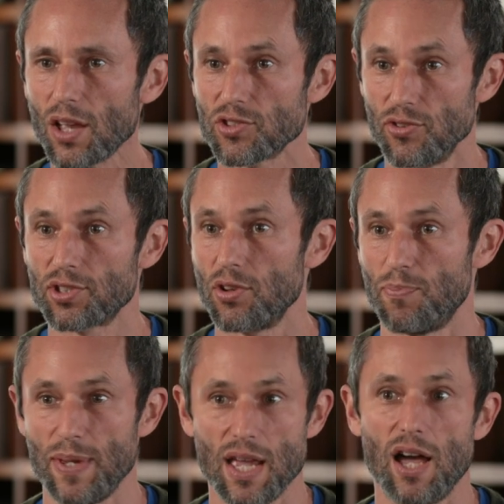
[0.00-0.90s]
So this
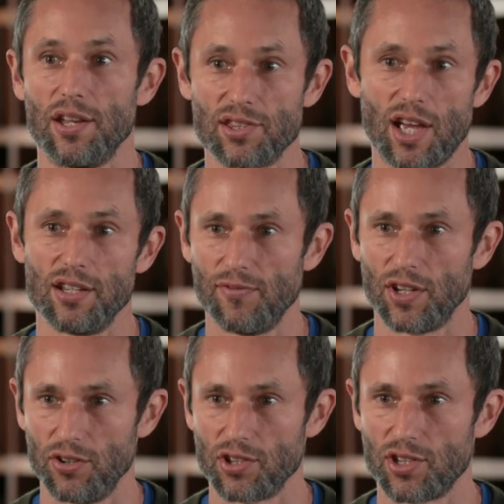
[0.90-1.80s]
goes beyond a
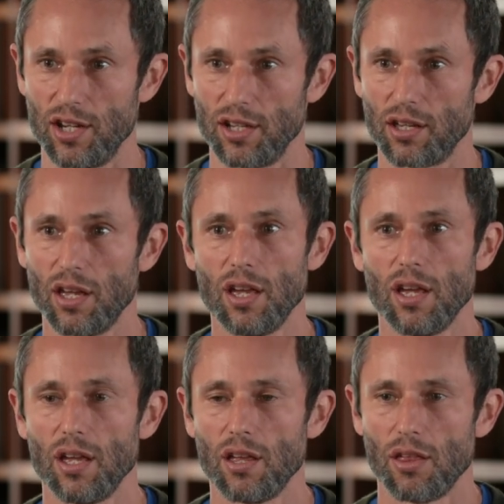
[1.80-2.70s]
scientific understanding.
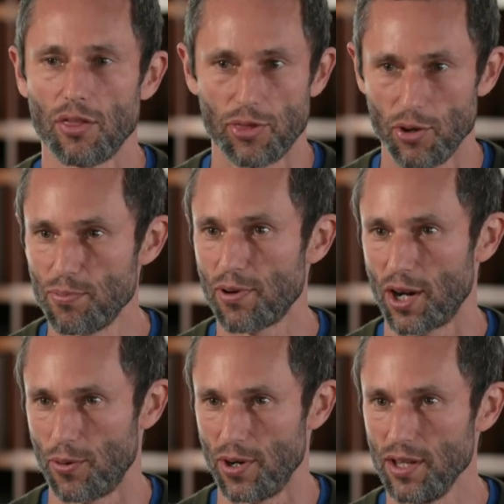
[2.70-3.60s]
Third
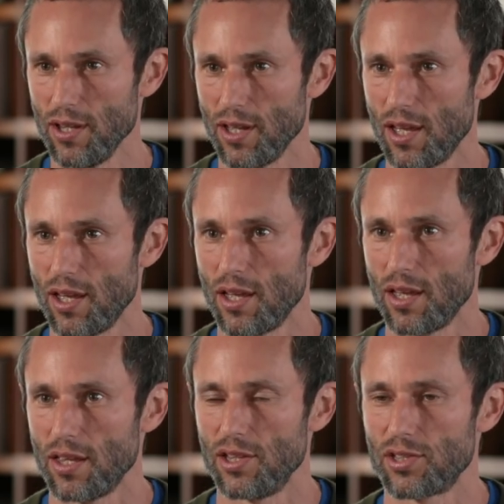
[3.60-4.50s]
priority
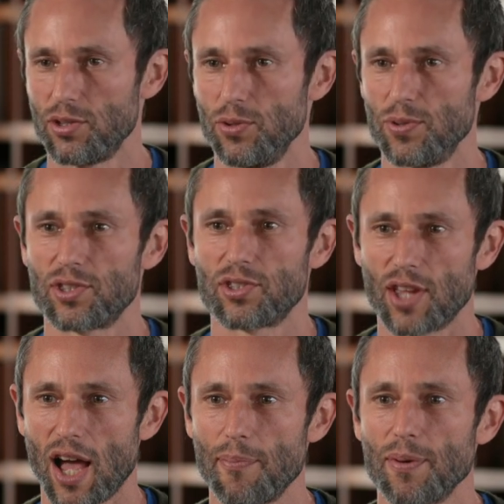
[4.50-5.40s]
is to
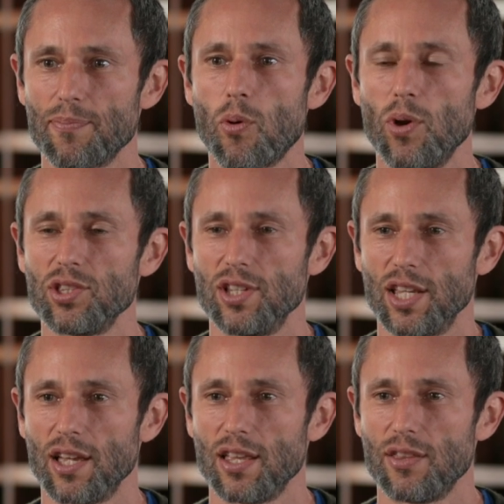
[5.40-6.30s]
stop
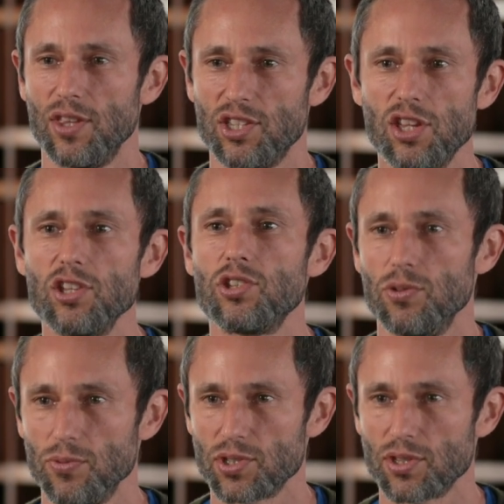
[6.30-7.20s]
poisoning the
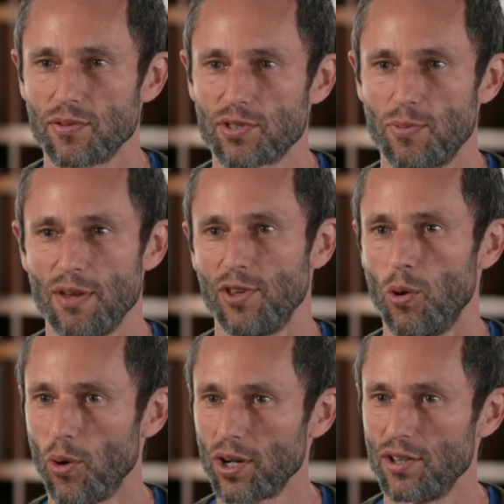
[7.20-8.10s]
tissues. So we have the
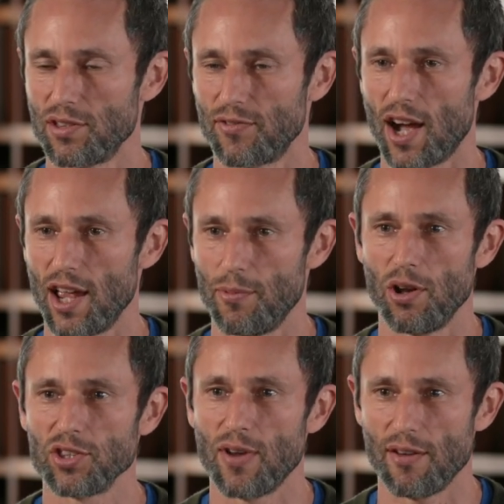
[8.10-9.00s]
organs of Gaia, we
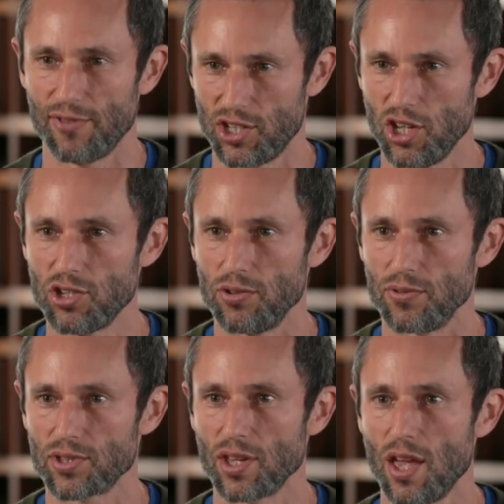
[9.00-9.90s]
also have the
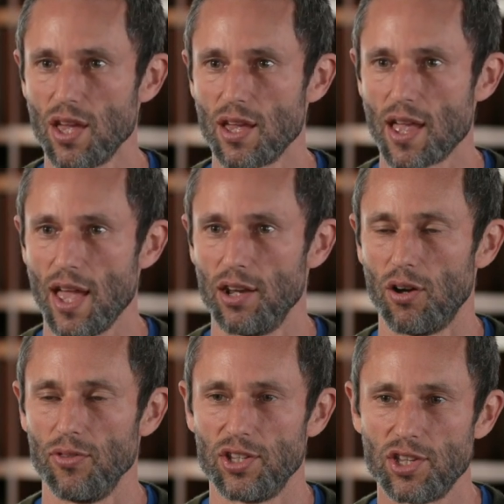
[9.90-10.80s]
tissues. And
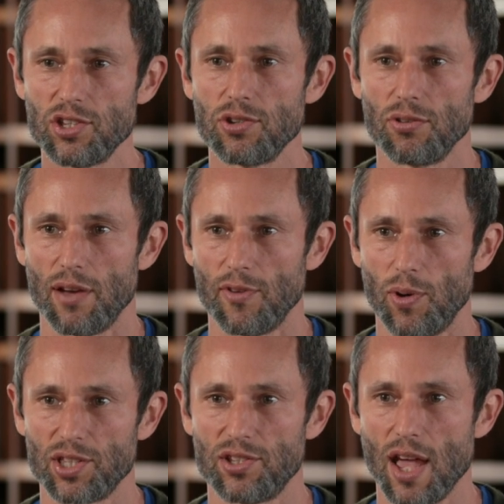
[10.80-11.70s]
on the tissue level,
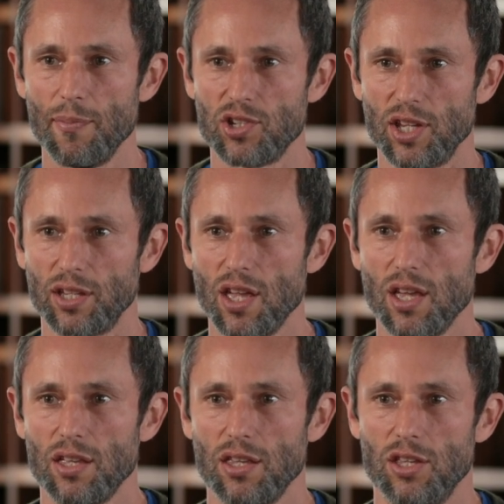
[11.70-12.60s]
what's damaging
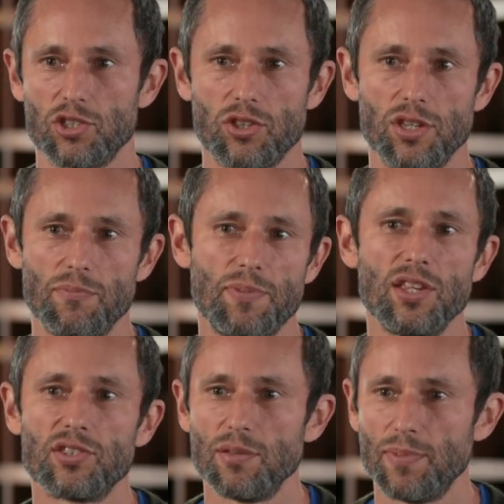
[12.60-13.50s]
is the
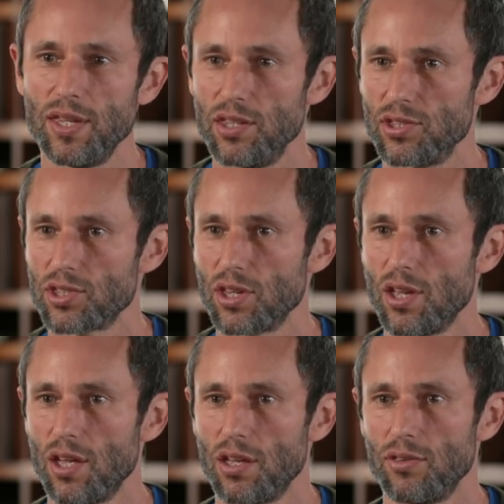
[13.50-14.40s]
P C Bs,
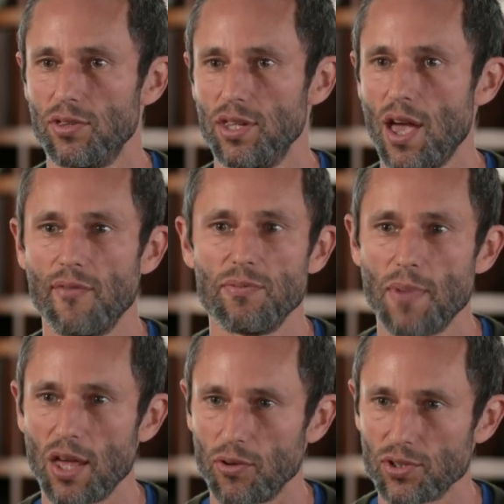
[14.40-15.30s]
the heavy
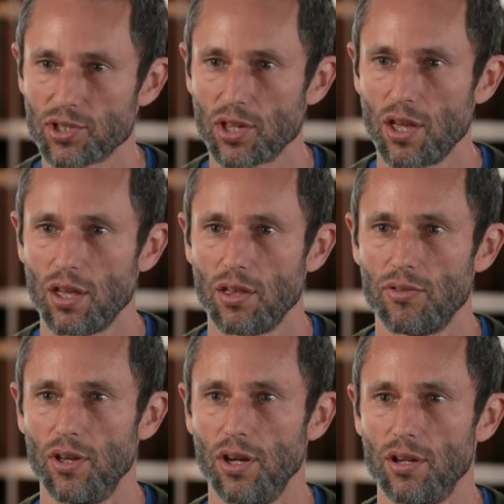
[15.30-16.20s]
metals,
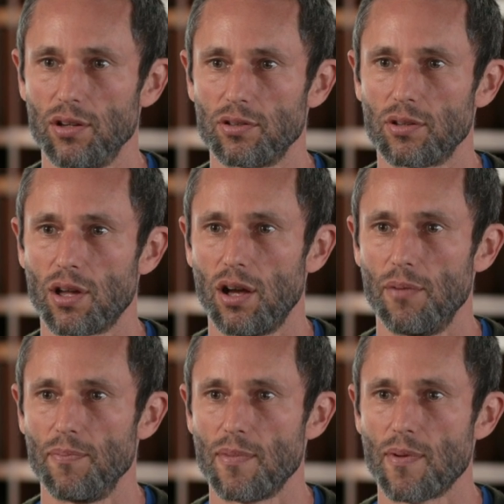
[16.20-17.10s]
the
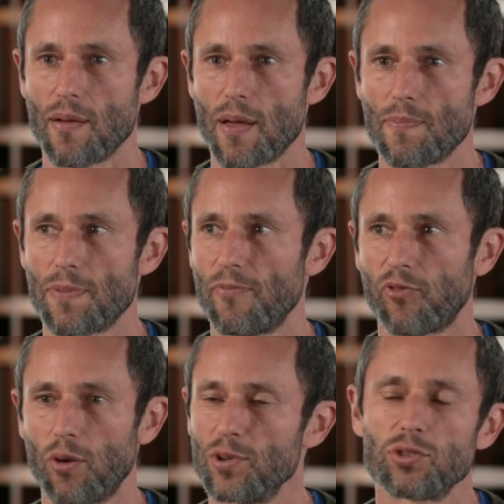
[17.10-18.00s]
um,
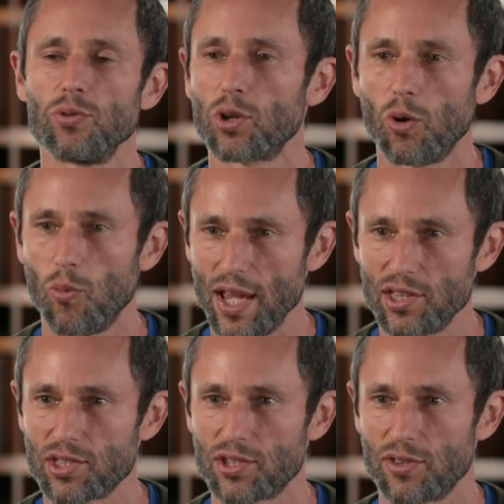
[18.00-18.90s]
pharmaceutical
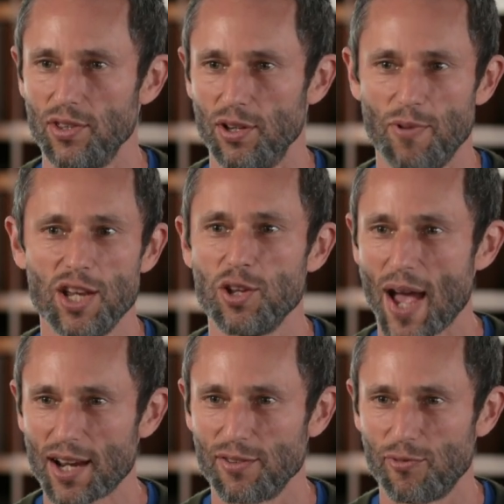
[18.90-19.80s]
waste, the
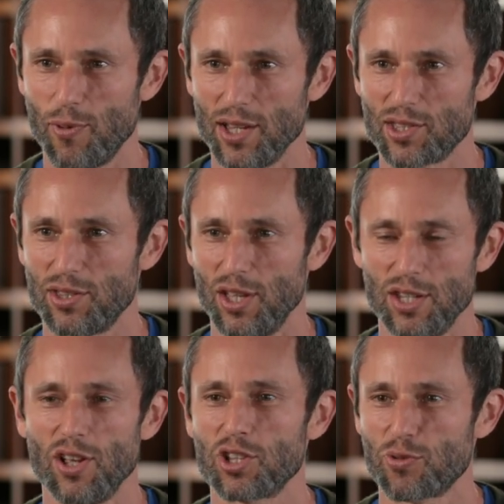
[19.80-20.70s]
radioactive waste, the
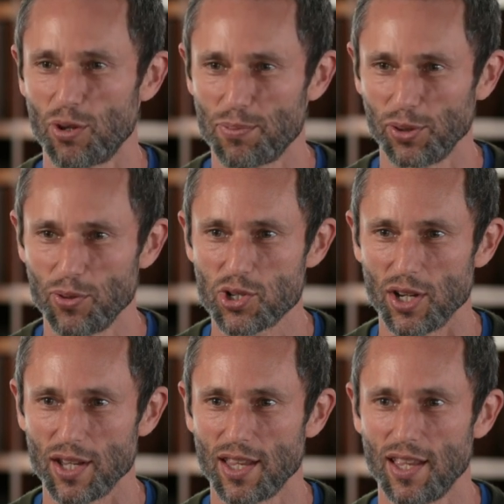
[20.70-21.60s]
industrial
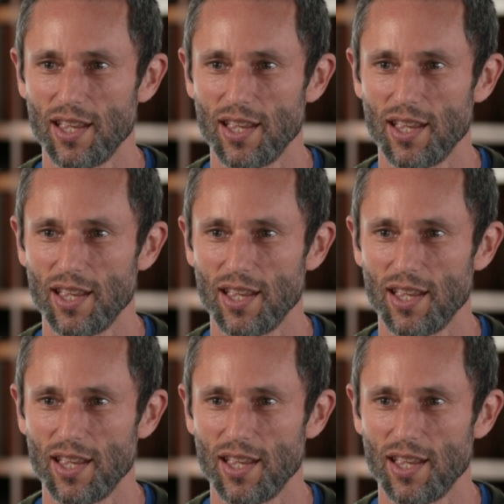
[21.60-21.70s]
pollution.